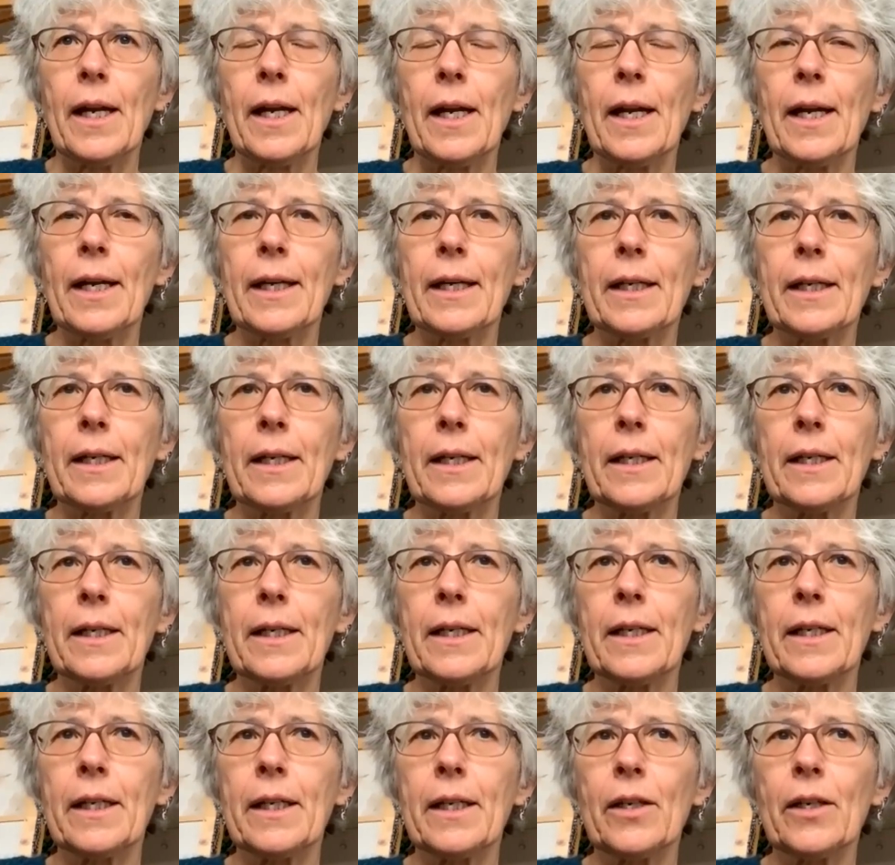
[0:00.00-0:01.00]
like
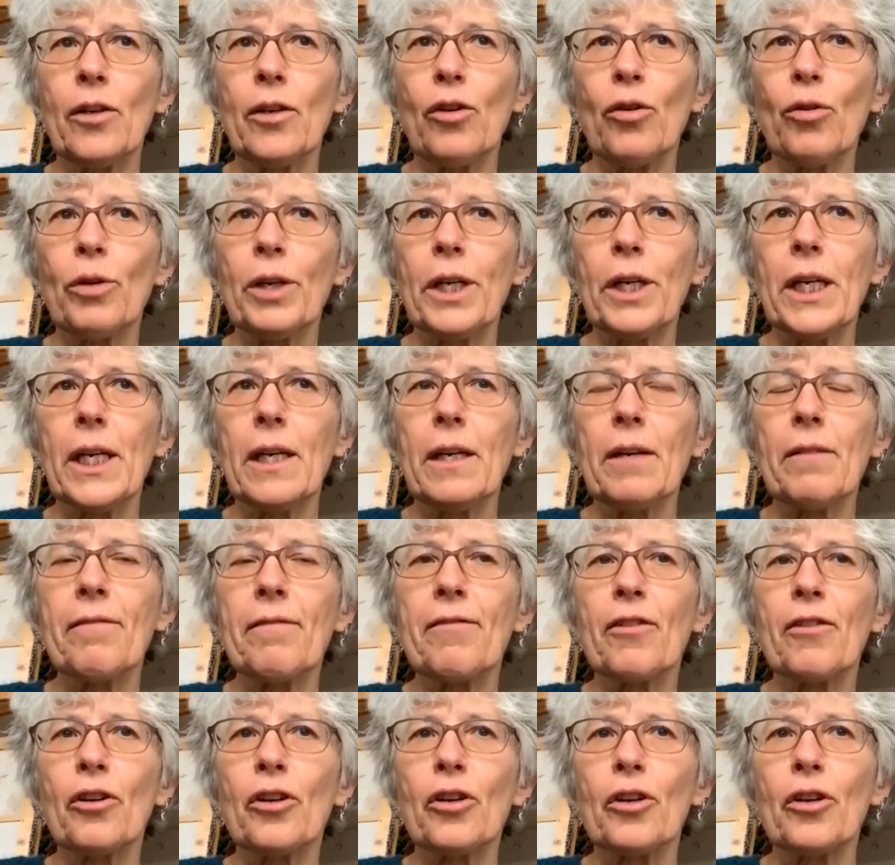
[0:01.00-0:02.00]
looking
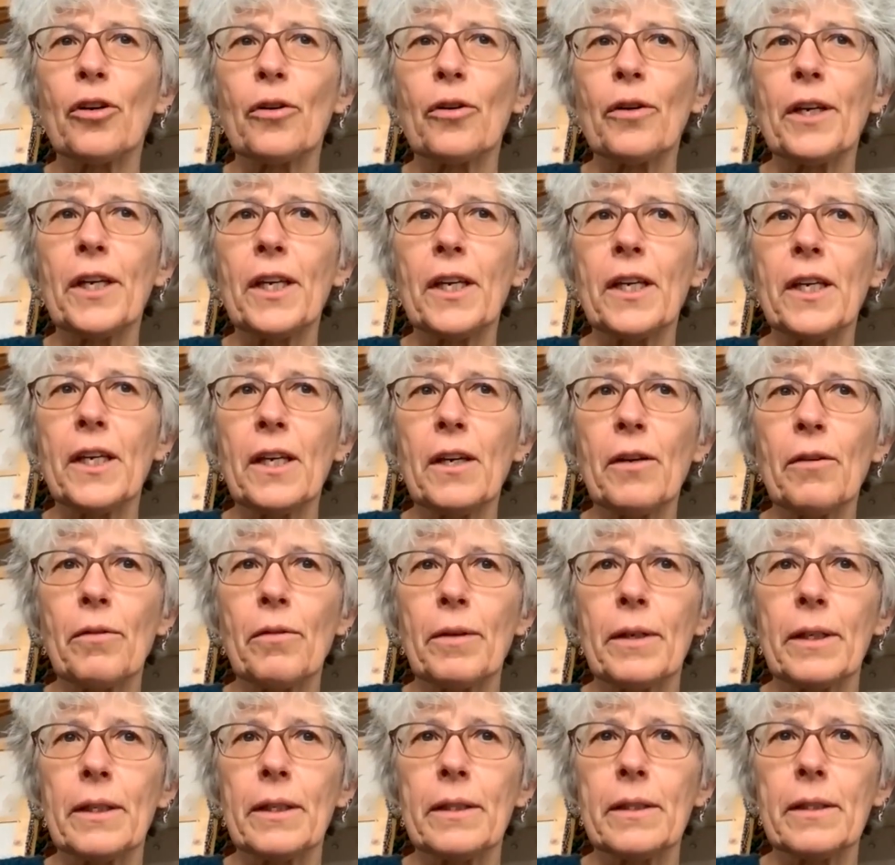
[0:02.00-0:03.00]
for
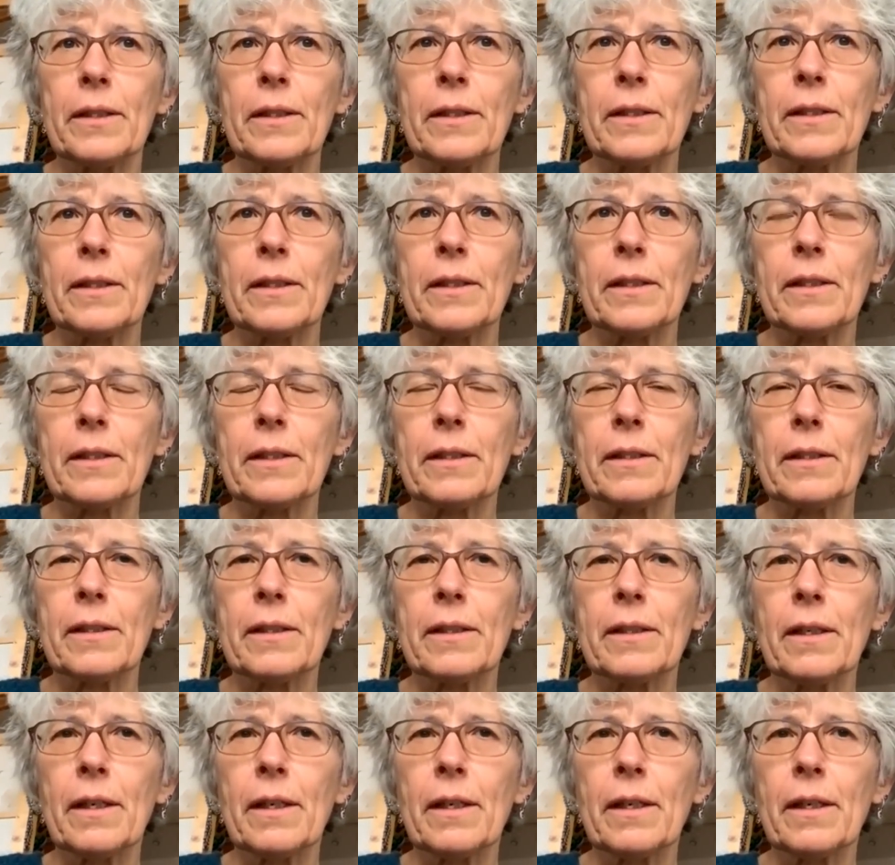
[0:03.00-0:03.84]
coherence,